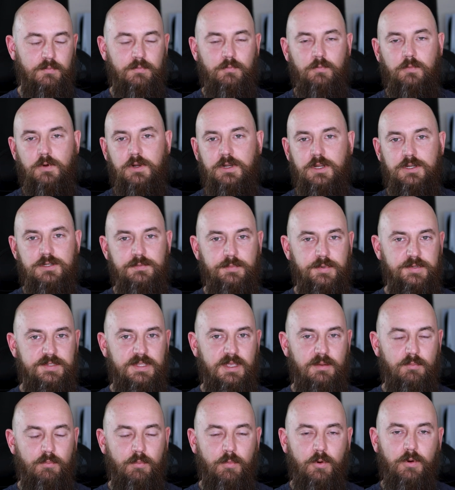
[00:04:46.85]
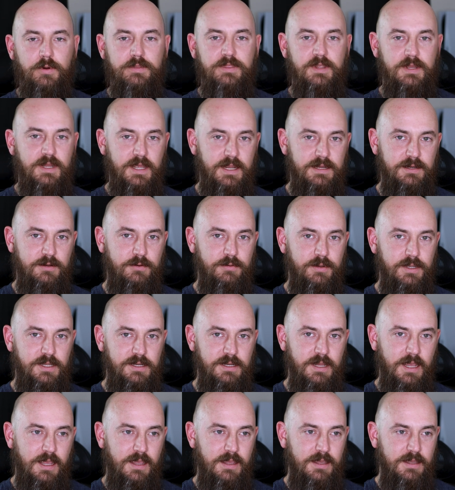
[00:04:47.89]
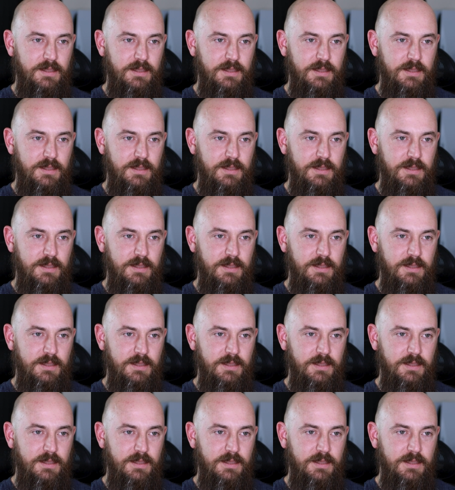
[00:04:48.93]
100% more than adequate,